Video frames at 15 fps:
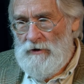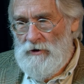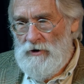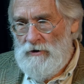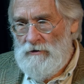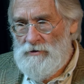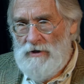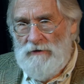you
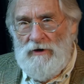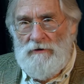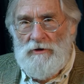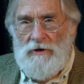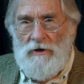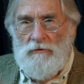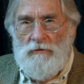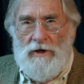know, instead of
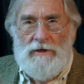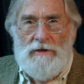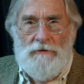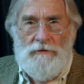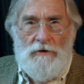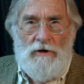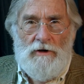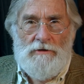having the right
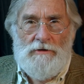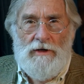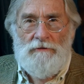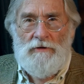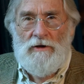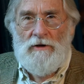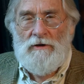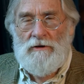thoughts,
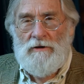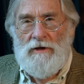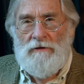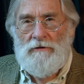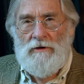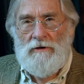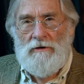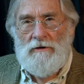having
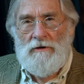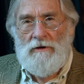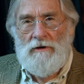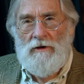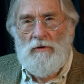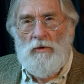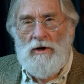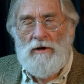having
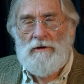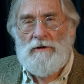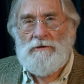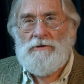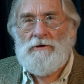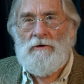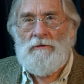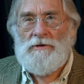
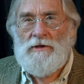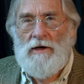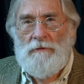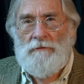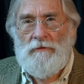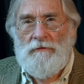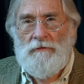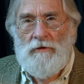awareness and always
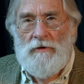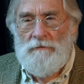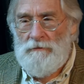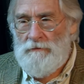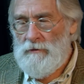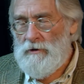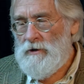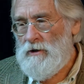coming
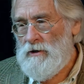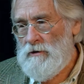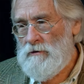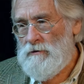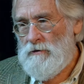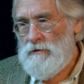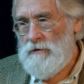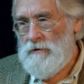from you know
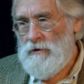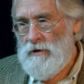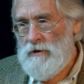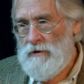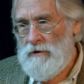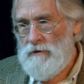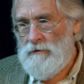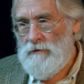
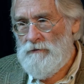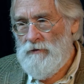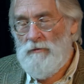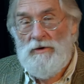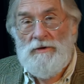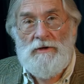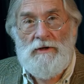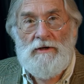uh, from
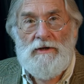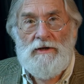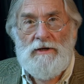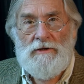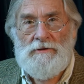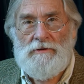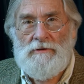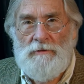within, I
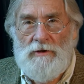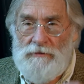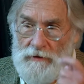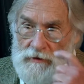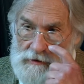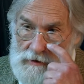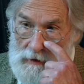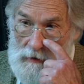guess is the best
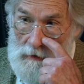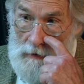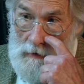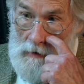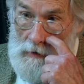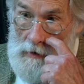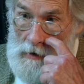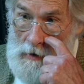way to say it.
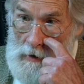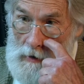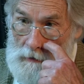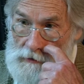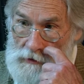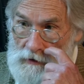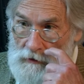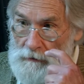
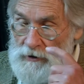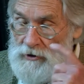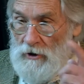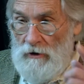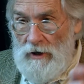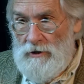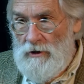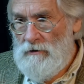So, but
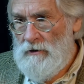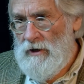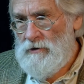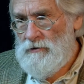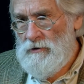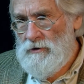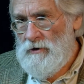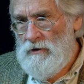no, I don't
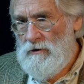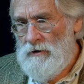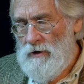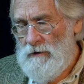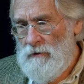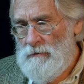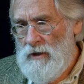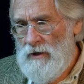actually know
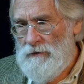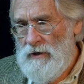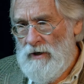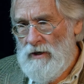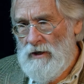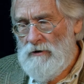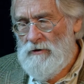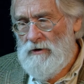anything about
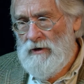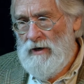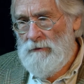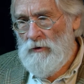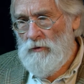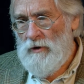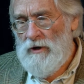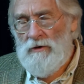that. I know
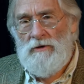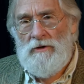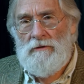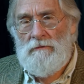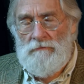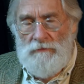that read